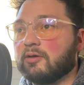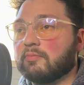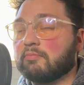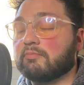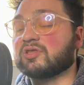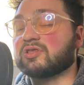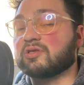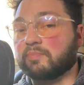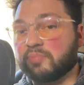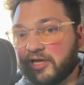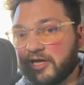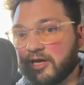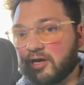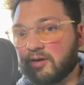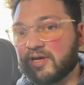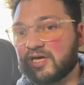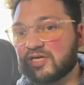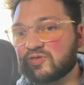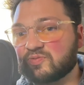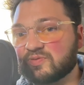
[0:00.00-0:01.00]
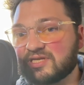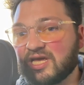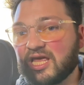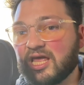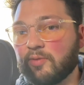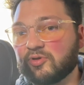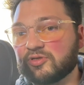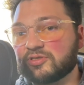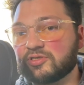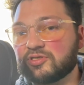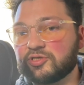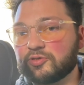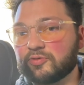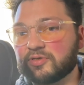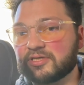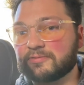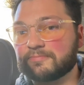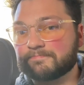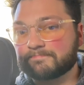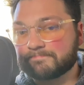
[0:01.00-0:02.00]
but the player base was able to do
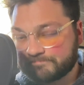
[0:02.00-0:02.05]
it.